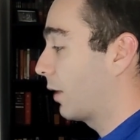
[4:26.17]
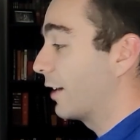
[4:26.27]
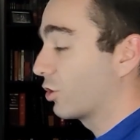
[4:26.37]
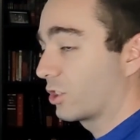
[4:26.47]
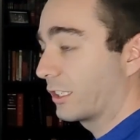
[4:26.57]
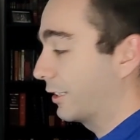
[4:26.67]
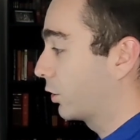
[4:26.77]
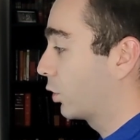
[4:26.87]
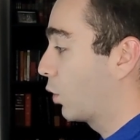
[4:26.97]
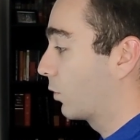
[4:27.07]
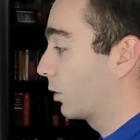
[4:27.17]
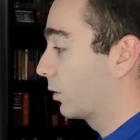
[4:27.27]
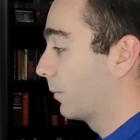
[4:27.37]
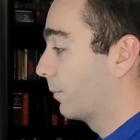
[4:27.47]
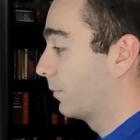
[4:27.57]
I just slid her
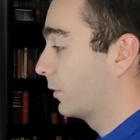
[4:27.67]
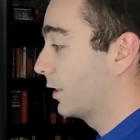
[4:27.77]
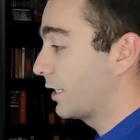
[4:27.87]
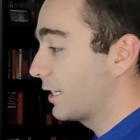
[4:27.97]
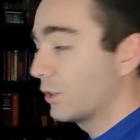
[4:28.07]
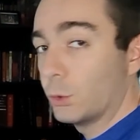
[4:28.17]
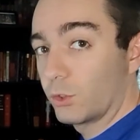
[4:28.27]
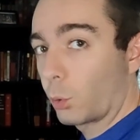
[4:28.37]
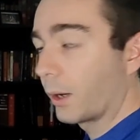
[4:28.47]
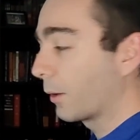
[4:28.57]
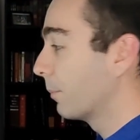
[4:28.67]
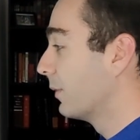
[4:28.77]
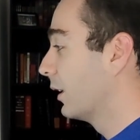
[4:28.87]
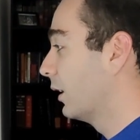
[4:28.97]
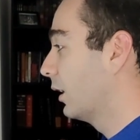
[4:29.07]
over to the e2 square.
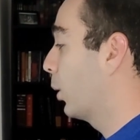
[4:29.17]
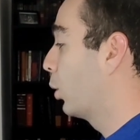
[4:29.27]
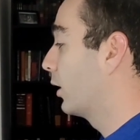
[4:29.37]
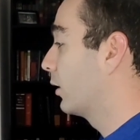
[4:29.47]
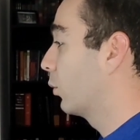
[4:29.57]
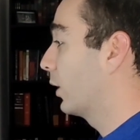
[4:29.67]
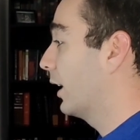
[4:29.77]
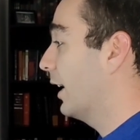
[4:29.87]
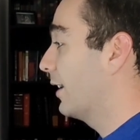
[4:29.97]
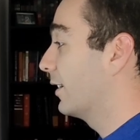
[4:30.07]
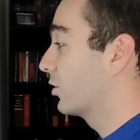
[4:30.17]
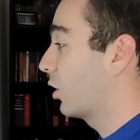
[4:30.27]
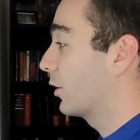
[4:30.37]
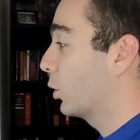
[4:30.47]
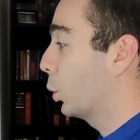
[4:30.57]
My opponent went ahead and
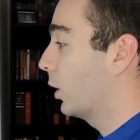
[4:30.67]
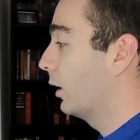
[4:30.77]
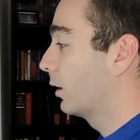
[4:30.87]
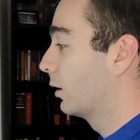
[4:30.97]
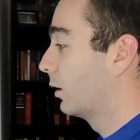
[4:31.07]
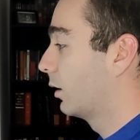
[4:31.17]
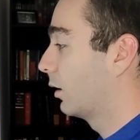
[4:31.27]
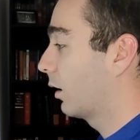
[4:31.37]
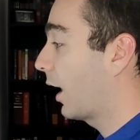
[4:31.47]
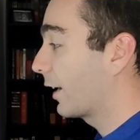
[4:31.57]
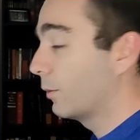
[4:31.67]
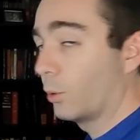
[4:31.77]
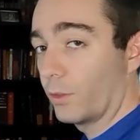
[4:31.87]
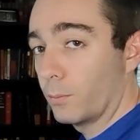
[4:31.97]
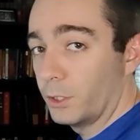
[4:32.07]
saw, you know what? I can
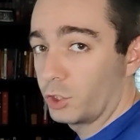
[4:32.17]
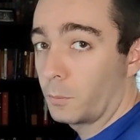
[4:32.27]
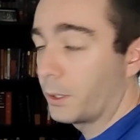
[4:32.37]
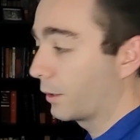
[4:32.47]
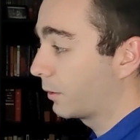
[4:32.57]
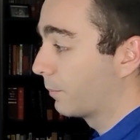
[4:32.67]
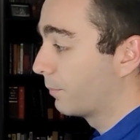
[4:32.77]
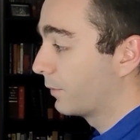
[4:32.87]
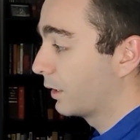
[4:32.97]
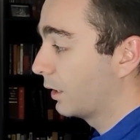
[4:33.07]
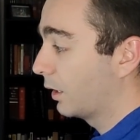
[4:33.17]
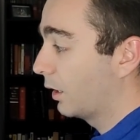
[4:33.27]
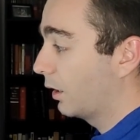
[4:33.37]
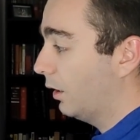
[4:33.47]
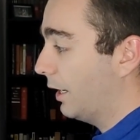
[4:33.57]
put the bishop here,
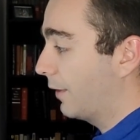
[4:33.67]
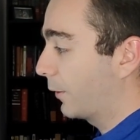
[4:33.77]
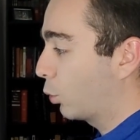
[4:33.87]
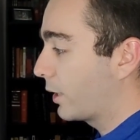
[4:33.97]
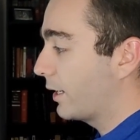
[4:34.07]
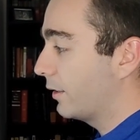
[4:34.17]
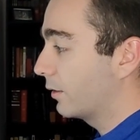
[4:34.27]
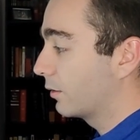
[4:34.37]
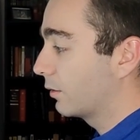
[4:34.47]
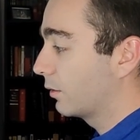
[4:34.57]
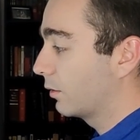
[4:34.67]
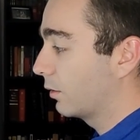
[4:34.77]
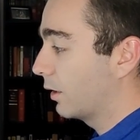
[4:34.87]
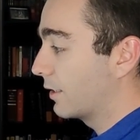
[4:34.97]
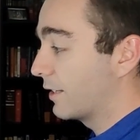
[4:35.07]
and the queen
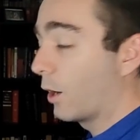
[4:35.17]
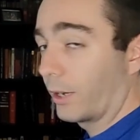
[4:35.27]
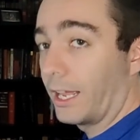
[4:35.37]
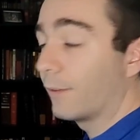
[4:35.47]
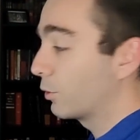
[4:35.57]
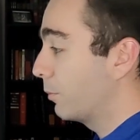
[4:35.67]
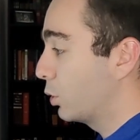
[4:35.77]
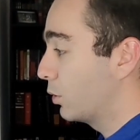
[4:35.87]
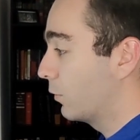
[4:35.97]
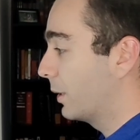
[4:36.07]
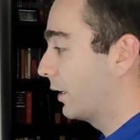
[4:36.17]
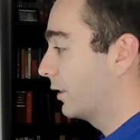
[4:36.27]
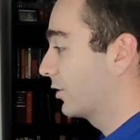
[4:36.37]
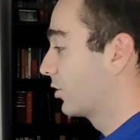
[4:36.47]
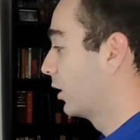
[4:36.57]
is now going to have to move
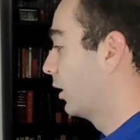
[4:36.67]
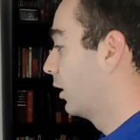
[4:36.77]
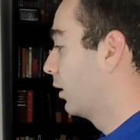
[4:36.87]
because